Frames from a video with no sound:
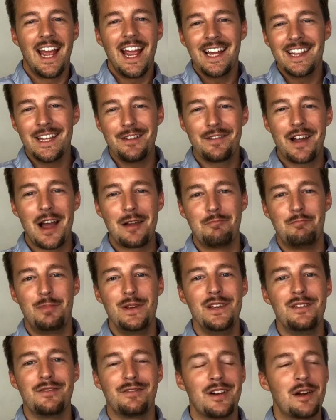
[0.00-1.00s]
And they've got
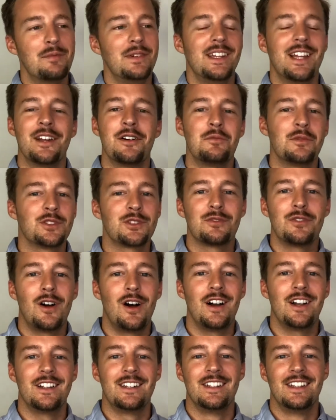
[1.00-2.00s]
beef. I mean, they almost
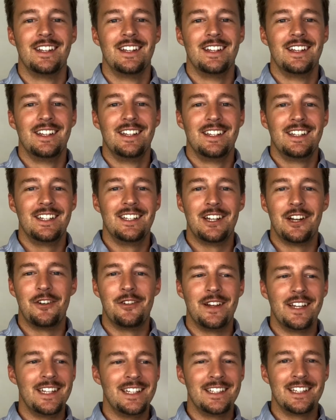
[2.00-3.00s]
fought
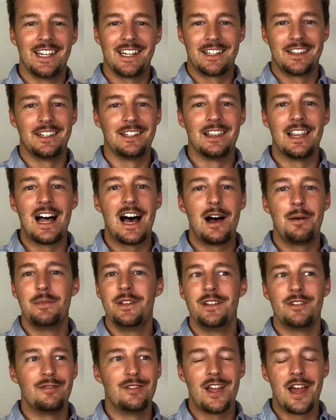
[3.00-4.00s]
in like the
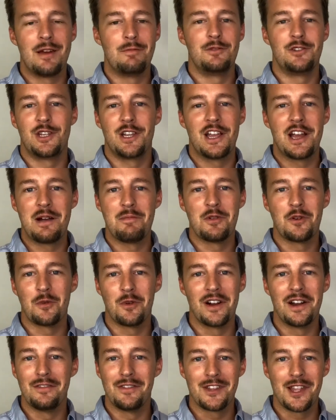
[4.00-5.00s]
lobby of the MGM or
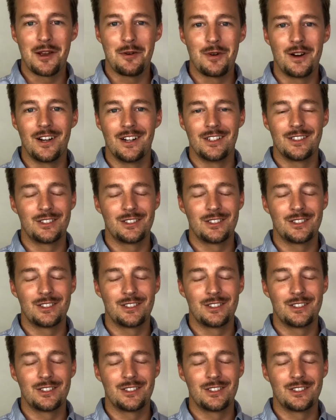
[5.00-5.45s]
wherever they were.